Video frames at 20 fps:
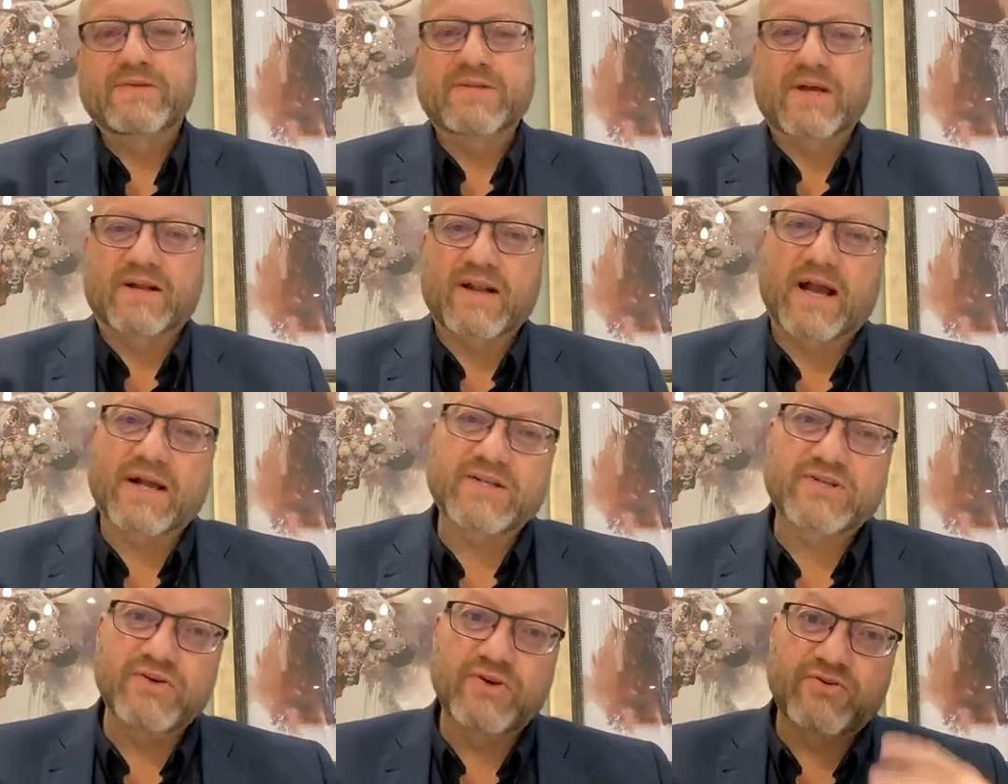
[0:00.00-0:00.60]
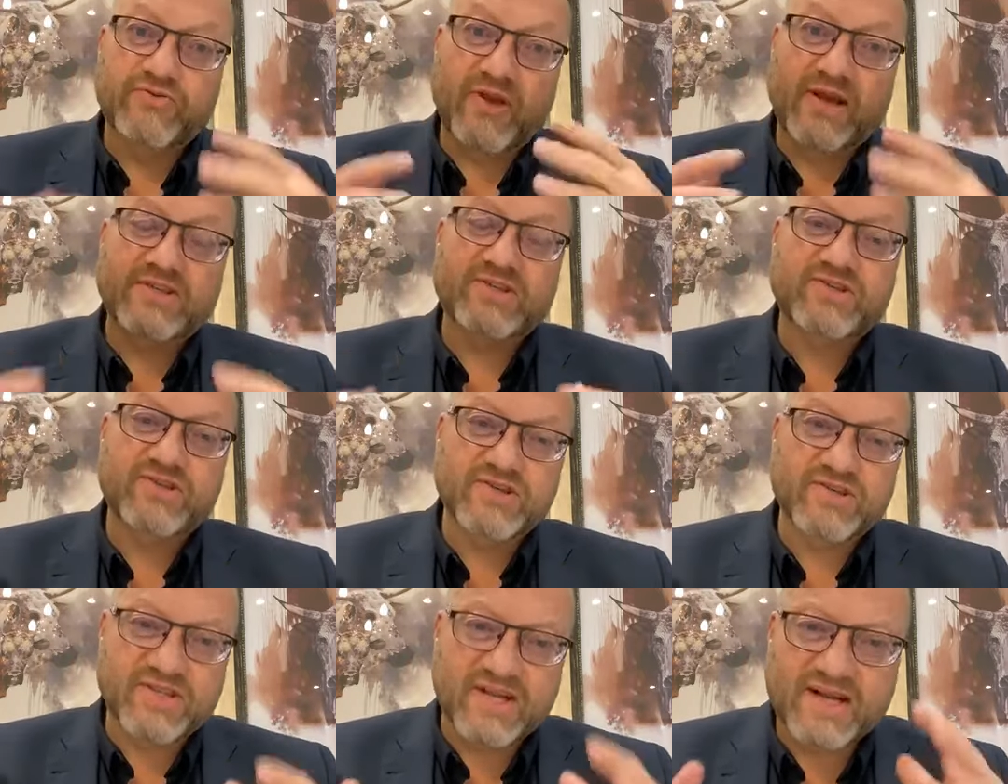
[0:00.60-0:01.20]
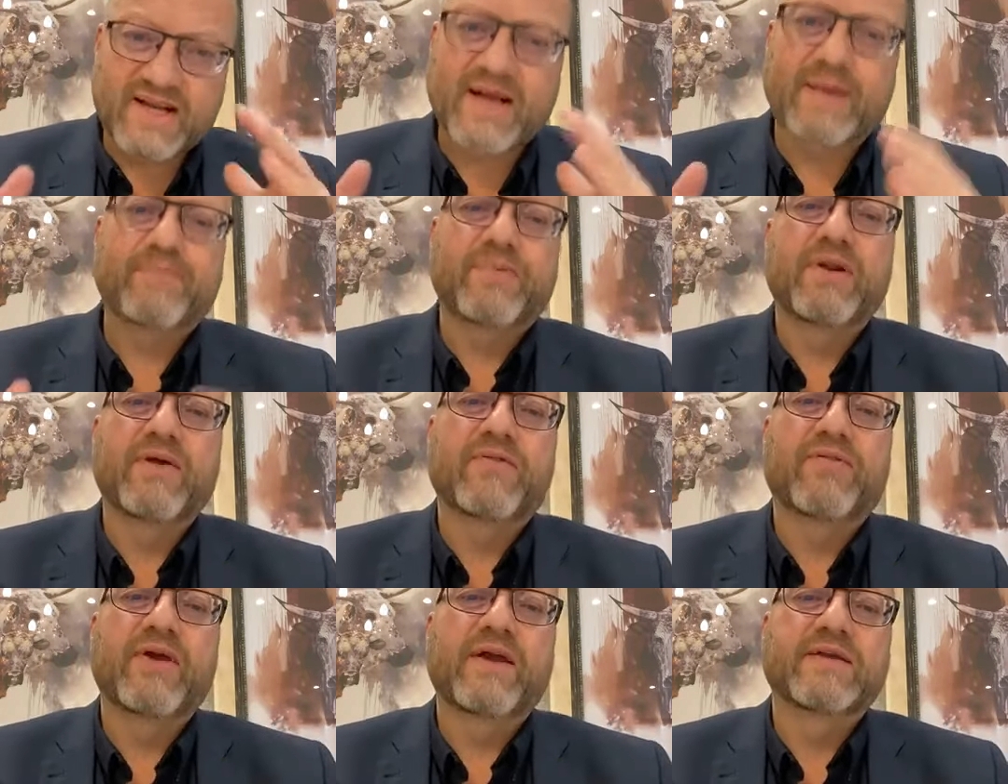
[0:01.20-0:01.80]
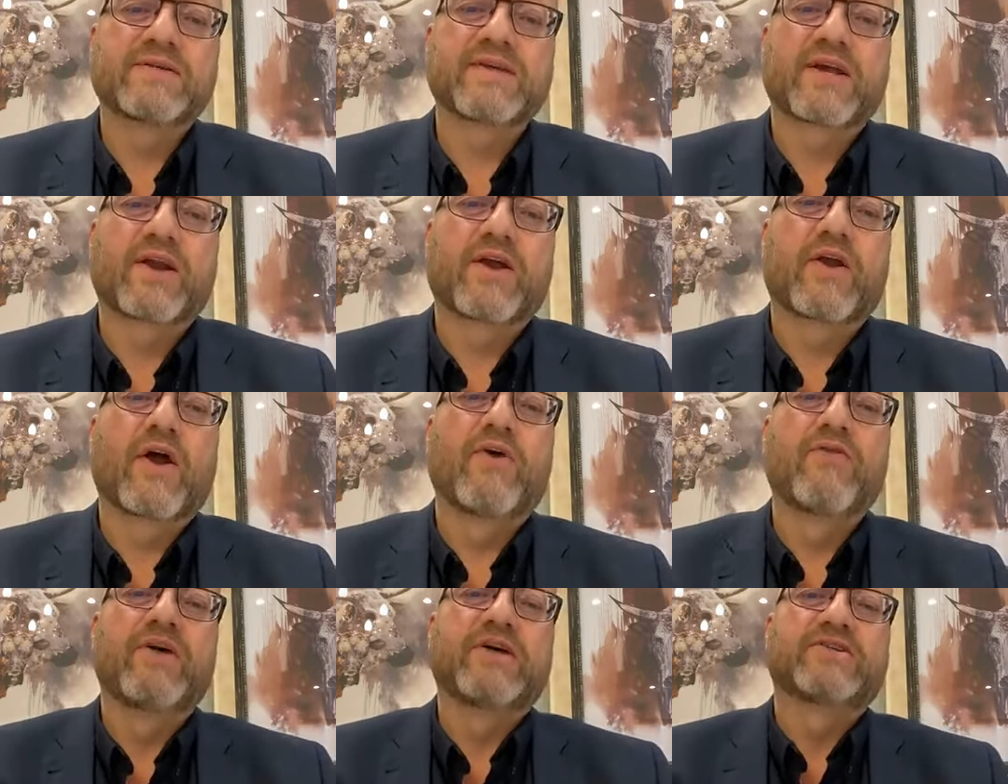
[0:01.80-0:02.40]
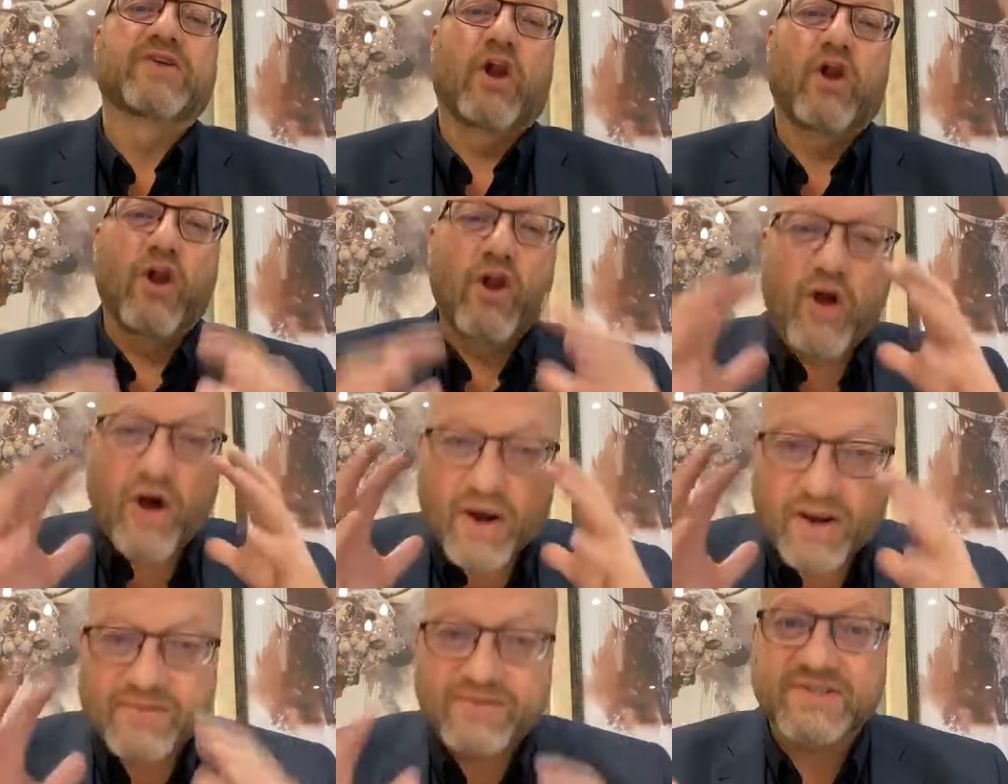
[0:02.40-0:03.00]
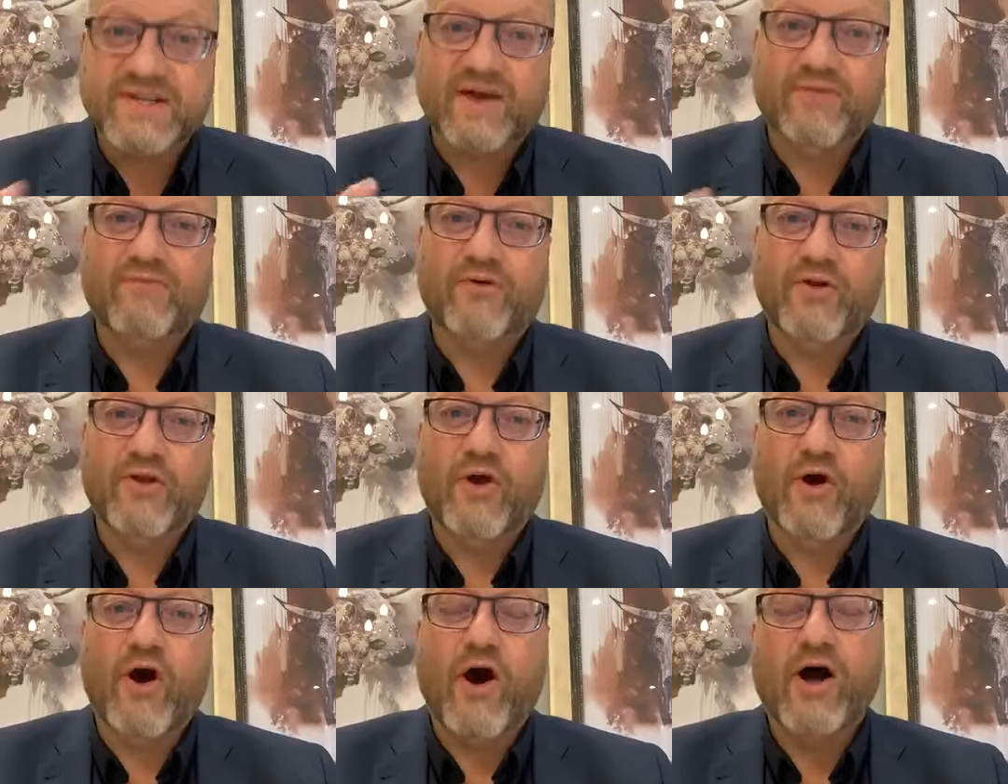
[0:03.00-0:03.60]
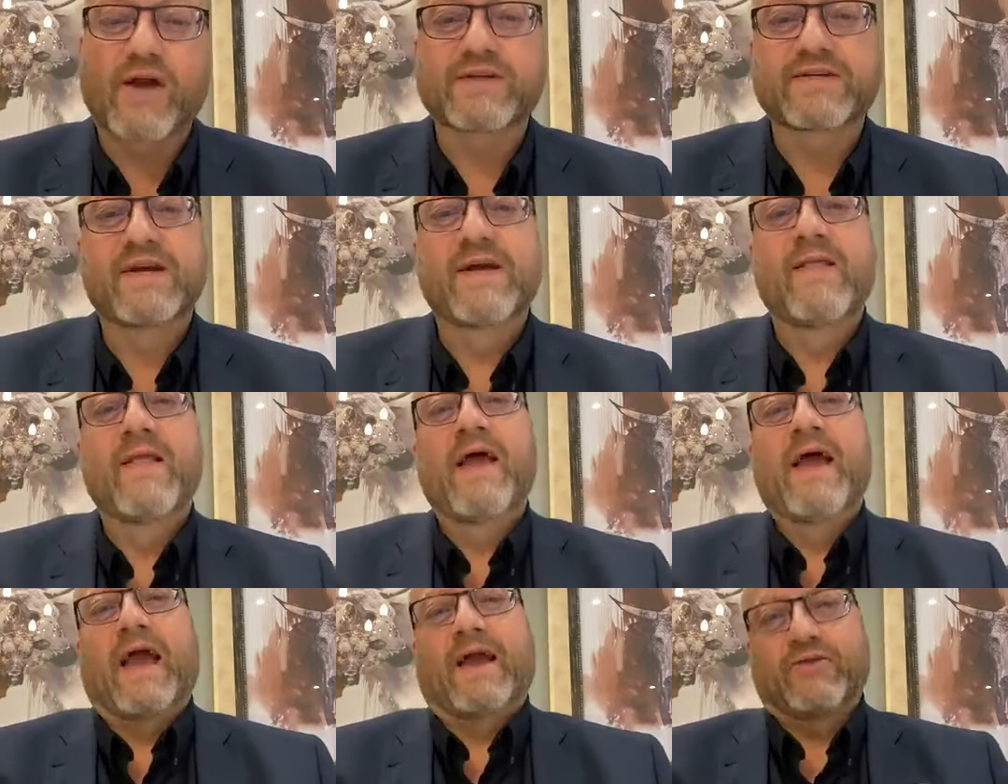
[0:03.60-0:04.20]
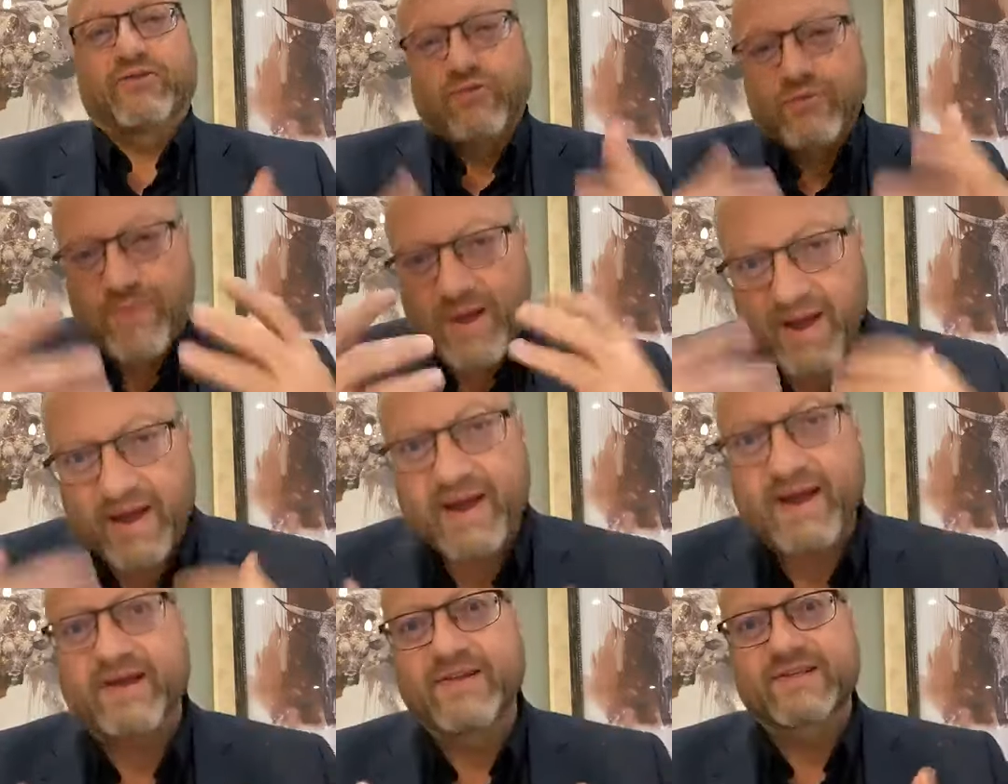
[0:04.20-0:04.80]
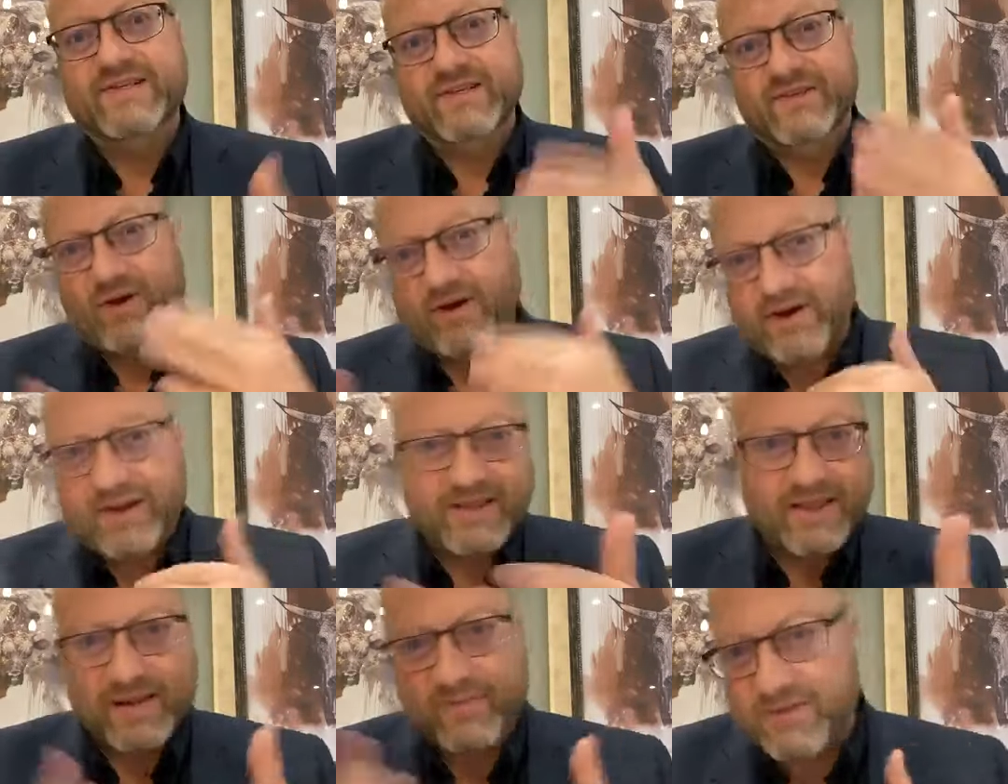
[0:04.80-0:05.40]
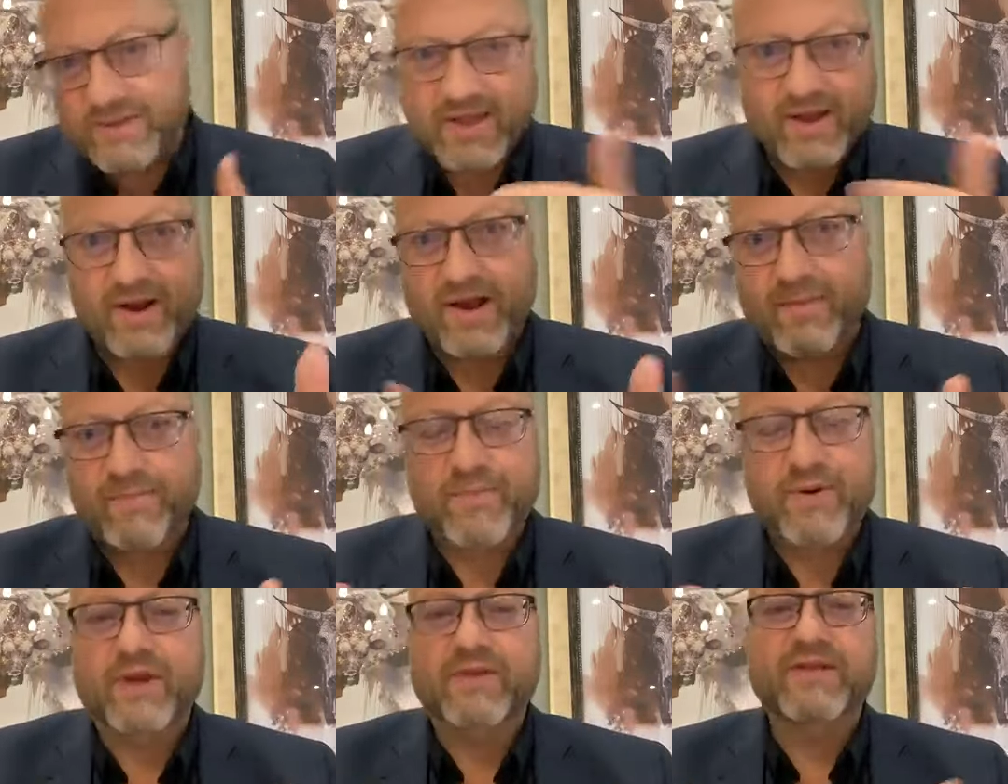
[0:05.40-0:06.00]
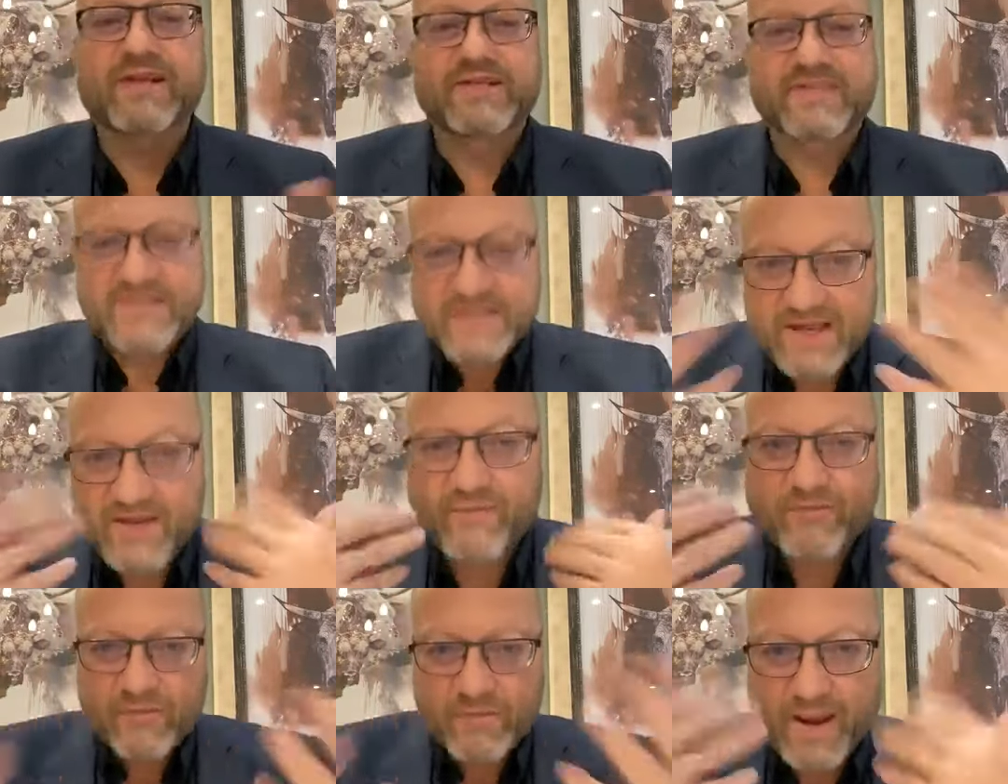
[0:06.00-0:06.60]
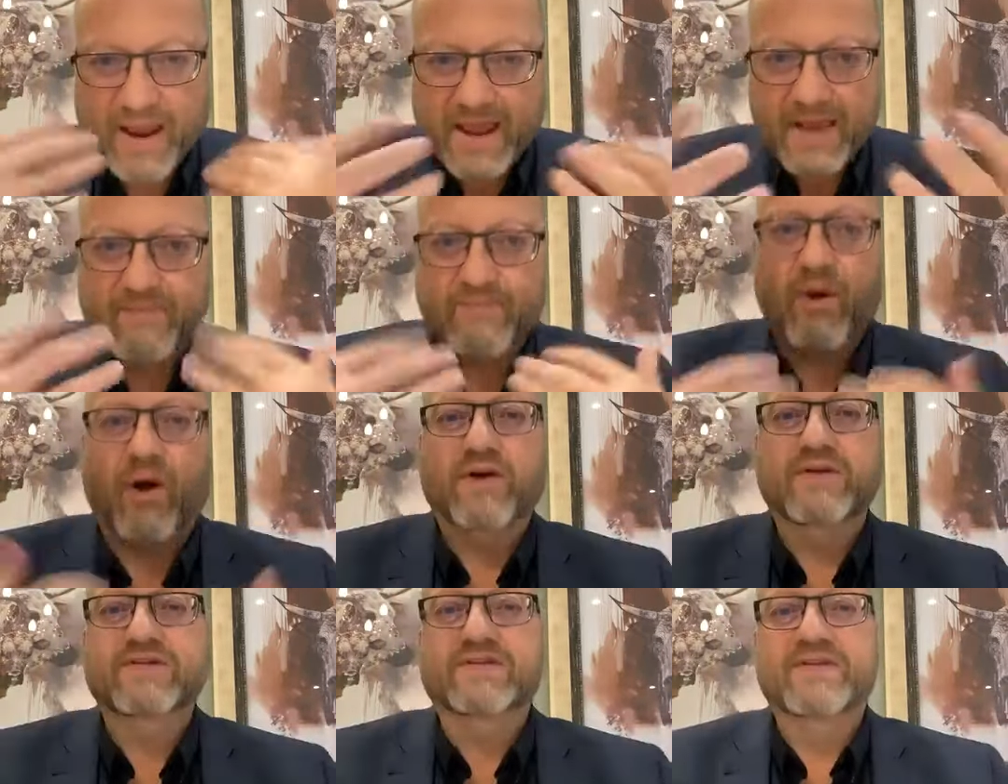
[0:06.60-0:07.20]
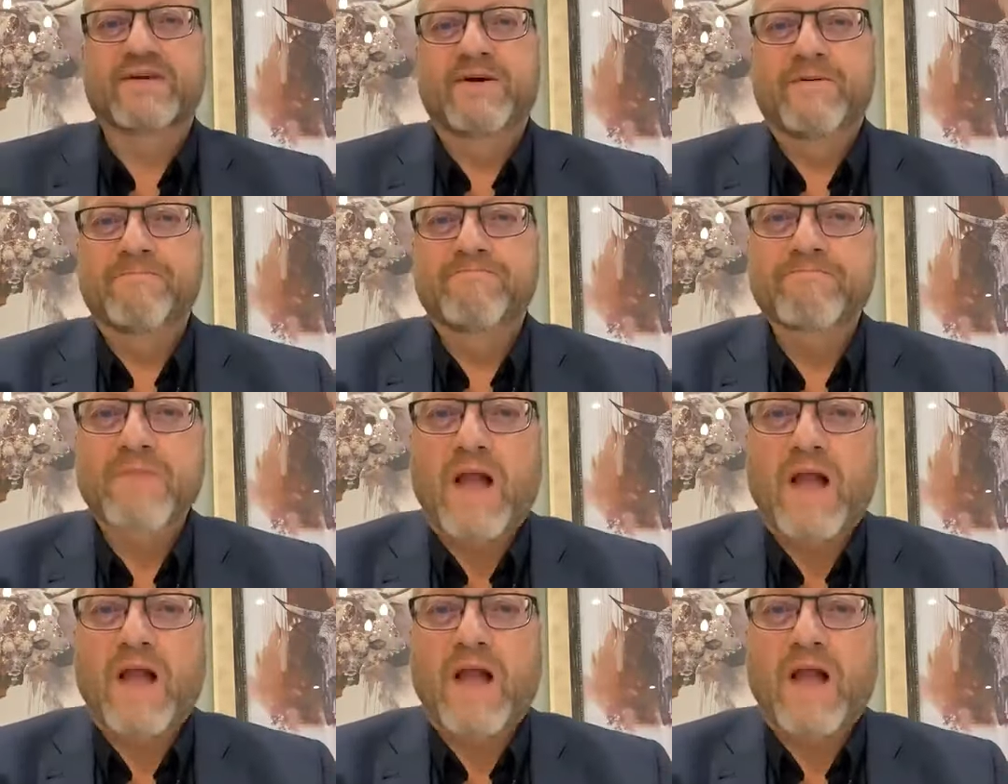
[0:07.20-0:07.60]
So I'd like to address just a couple of things. And I know there's a lot of stuff on your heart. And do my gins, nadat ek met julle gepraat het, stuur vir my inbox.